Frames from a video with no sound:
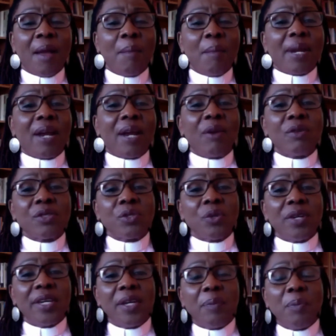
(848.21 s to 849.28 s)
But I also
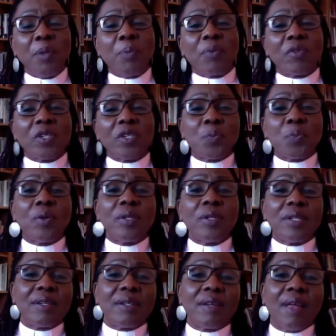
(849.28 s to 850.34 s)
hear people
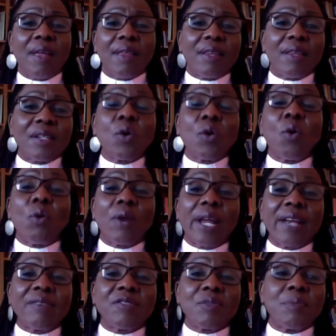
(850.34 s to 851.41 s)
responding that all
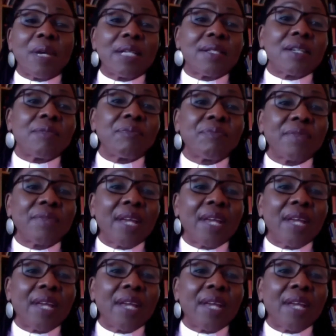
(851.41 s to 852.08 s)
lives matter.